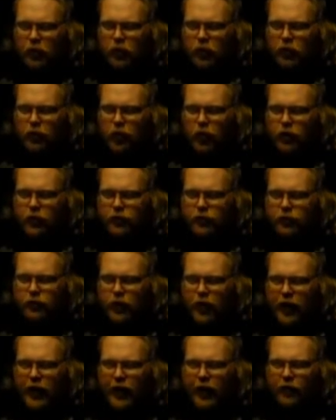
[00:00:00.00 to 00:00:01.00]
you also
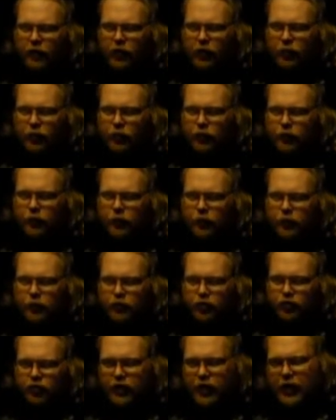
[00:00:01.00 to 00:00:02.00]
have what most people
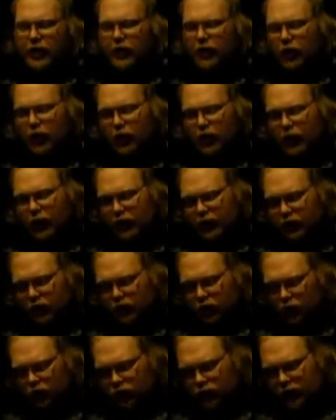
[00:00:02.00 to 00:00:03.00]
understand. As it
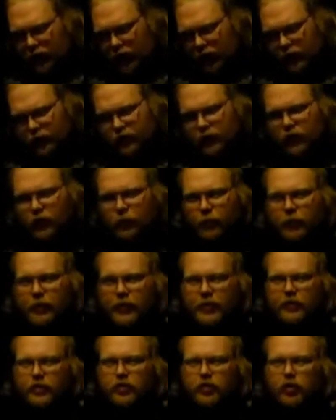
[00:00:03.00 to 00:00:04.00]
goes down into the
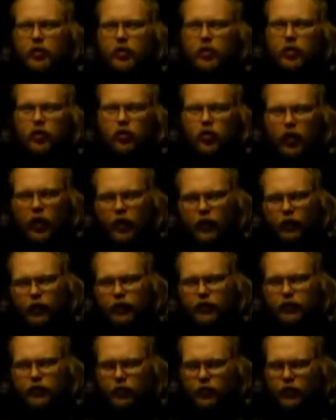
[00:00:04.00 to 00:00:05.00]
abyss, you have
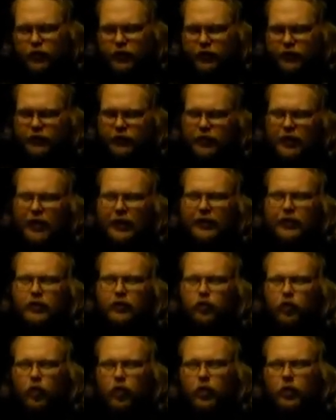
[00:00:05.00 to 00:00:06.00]
what's known as the
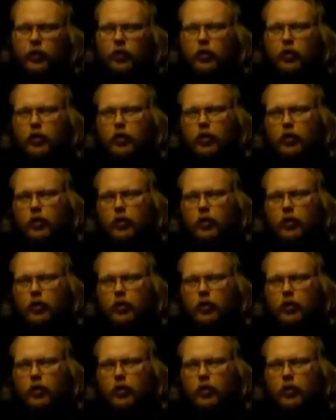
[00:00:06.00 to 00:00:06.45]
91